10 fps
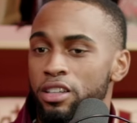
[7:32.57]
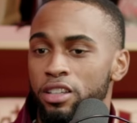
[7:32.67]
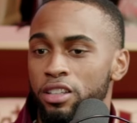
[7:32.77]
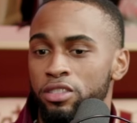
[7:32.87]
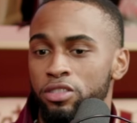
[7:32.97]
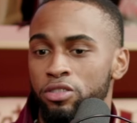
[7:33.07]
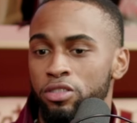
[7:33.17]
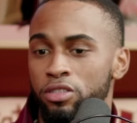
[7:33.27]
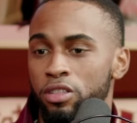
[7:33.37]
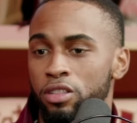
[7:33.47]
Because
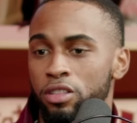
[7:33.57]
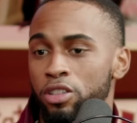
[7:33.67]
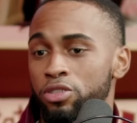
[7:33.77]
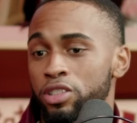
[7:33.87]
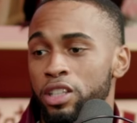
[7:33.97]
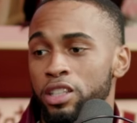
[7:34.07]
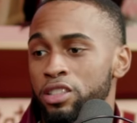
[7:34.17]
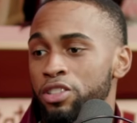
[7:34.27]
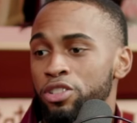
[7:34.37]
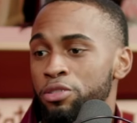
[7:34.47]
Coach Jans,
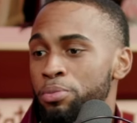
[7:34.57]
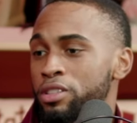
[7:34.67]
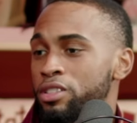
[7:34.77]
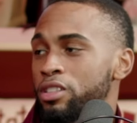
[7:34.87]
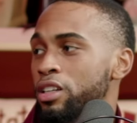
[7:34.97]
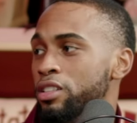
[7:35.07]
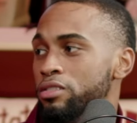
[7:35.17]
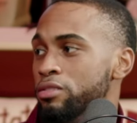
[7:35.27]
he always preaches, like,